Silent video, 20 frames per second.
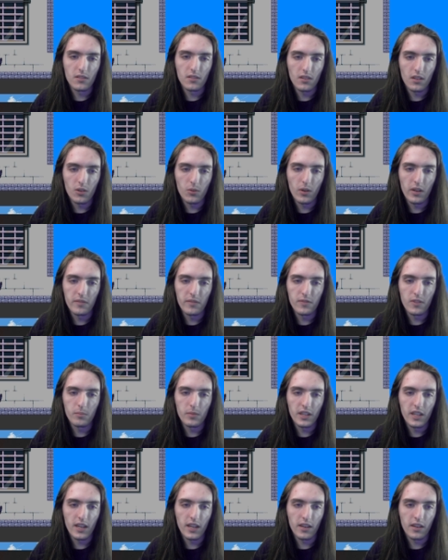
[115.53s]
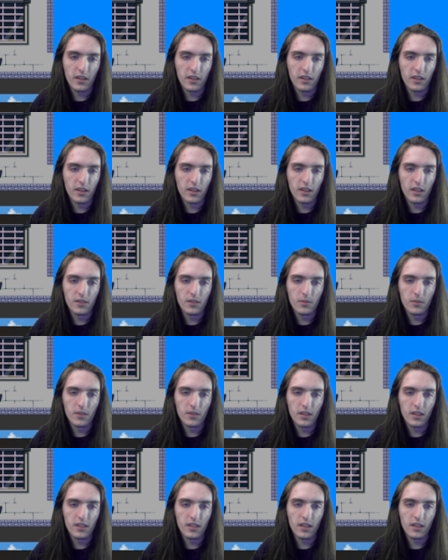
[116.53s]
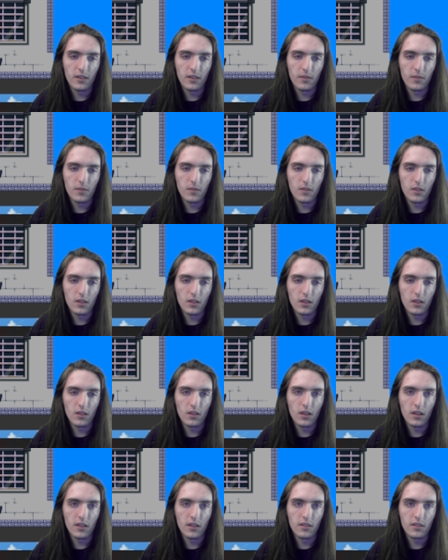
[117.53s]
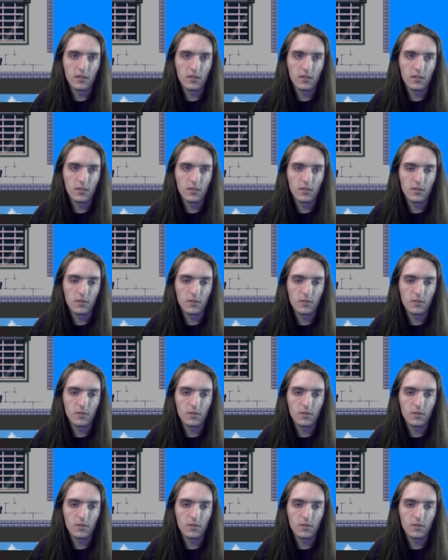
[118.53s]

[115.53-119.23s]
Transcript: a quite fun mechanic, and I do think that a lot of the